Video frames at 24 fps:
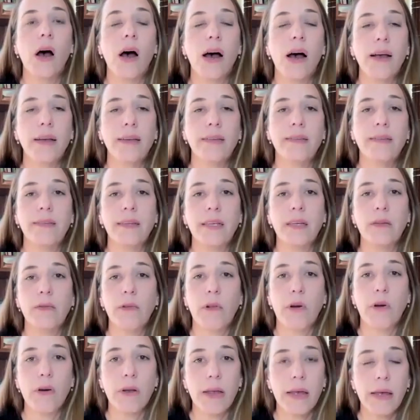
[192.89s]
I see a
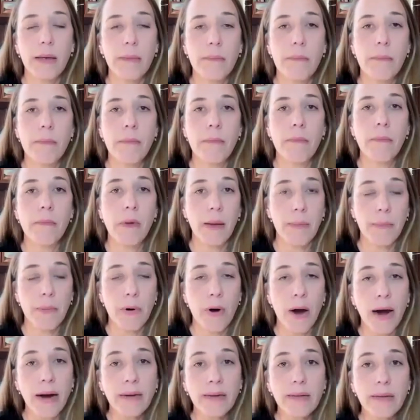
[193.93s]
lot in my
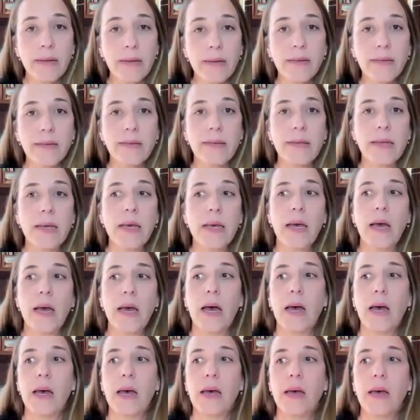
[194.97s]
practice
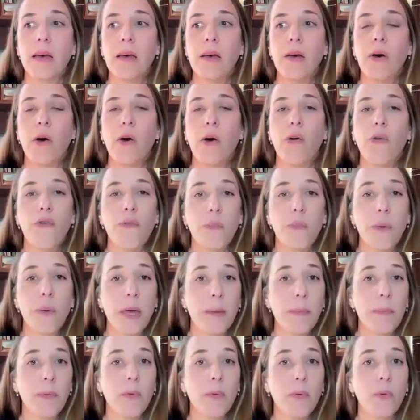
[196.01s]
of
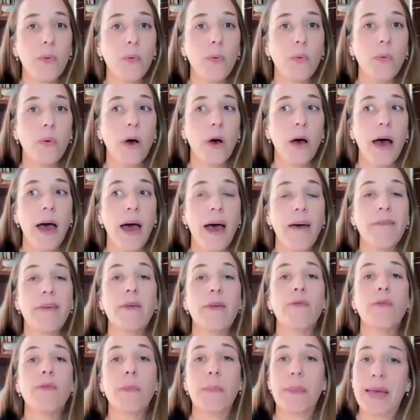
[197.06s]
people
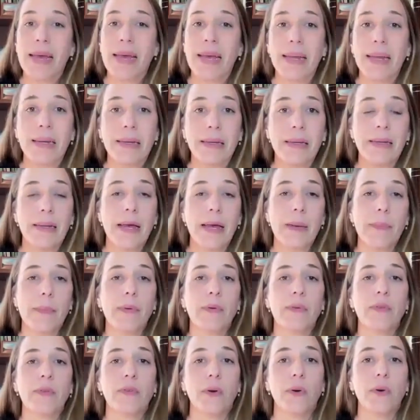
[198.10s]
having repeated
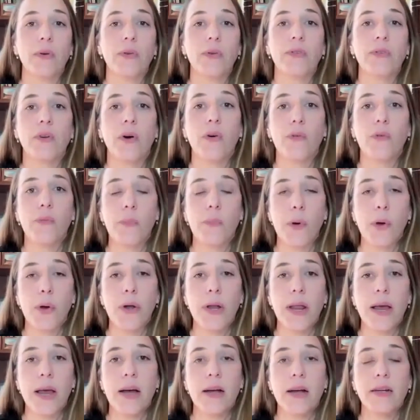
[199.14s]
episodes of
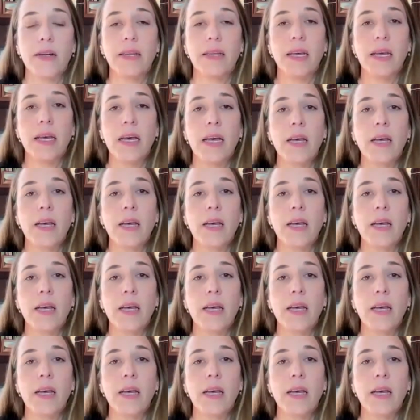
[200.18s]
burnout.